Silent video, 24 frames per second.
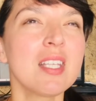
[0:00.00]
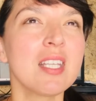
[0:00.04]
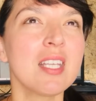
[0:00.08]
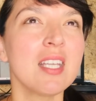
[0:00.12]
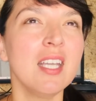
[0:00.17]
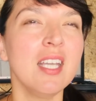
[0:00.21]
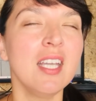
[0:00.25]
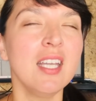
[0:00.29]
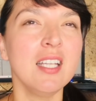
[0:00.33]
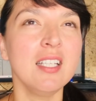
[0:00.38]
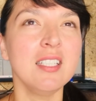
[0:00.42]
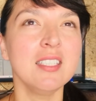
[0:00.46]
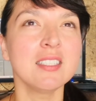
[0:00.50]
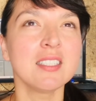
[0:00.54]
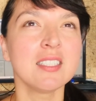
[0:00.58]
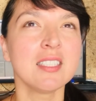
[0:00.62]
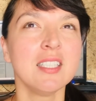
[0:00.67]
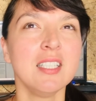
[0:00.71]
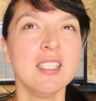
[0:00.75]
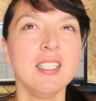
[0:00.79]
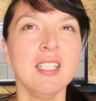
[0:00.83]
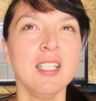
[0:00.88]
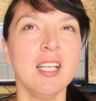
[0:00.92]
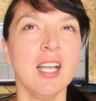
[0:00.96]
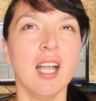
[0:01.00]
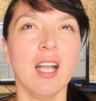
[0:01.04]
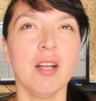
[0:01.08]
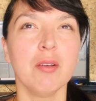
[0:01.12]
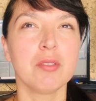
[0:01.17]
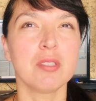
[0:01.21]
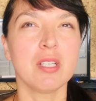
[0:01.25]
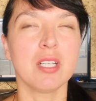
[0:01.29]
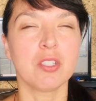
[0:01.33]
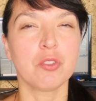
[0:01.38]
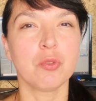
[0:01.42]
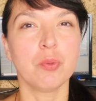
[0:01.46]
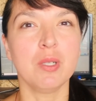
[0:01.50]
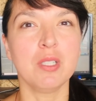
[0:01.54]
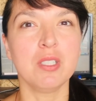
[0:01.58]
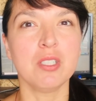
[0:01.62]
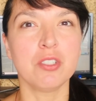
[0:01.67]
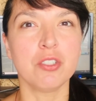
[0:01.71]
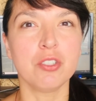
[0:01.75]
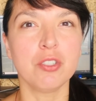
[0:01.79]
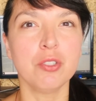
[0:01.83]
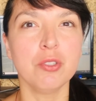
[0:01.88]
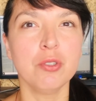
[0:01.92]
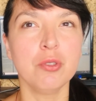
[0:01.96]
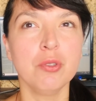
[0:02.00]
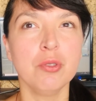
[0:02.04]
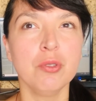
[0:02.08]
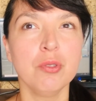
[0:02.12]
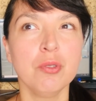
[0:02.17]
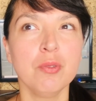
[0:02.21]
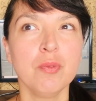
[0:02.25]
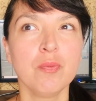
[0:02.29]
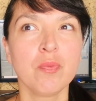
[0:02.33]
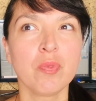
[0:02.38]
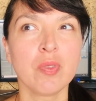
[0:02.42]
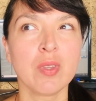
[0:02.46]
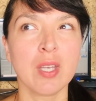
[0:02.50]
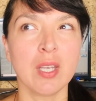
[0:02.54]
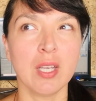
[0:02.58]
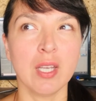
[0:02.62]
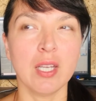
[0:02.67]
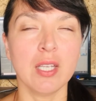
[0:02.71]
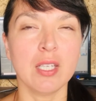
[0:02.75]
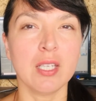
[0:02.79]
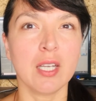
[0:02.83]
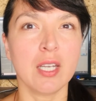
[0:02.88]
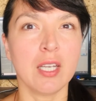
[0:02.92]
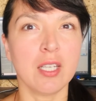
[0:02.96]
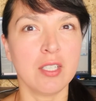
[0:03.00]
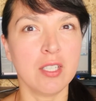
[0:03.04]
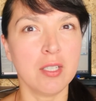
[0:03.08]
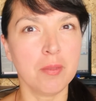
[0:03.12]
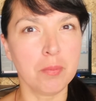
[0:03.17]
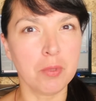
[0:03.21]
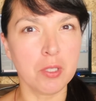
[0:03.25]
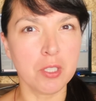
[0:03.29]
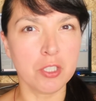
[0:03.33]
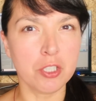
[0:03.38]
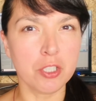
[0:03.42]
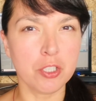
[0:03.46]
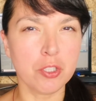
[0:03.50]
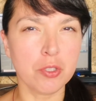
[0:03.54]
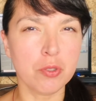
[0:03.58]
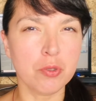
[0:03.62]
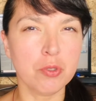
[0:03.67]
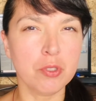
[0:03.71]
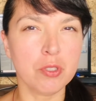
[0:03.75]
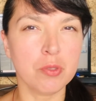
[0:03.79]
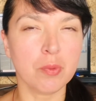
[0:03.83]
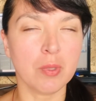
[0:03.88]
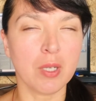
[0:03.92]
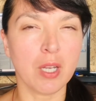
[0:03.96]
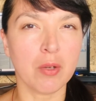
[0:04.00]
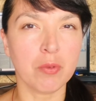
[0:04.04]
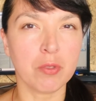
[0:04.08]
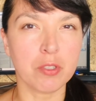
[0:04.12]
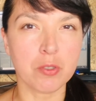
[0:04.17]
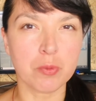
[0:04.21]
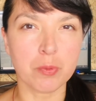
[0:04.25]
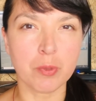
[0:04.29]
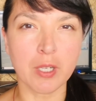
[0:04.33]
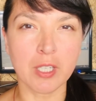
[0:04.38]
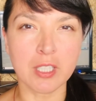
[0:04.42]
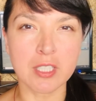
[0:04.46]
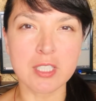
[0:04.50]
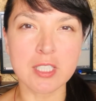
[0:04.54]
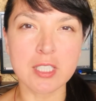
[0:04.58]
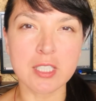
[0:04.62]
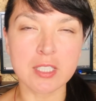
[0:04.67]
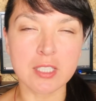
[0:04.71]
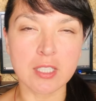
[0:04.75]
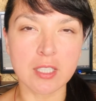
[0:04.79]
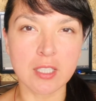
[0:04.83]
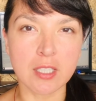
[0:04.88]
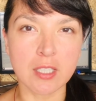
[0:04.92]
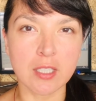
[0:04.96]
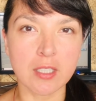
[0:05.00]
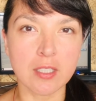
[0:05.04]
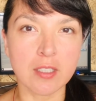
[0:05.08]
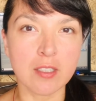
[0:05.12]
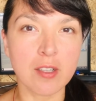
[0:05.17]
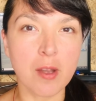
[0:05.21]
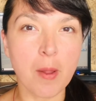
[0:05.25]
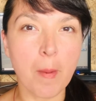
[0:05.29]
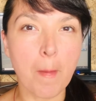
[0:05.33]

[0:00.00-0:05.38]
And I was like 22 and I had hip issues when I was practicing.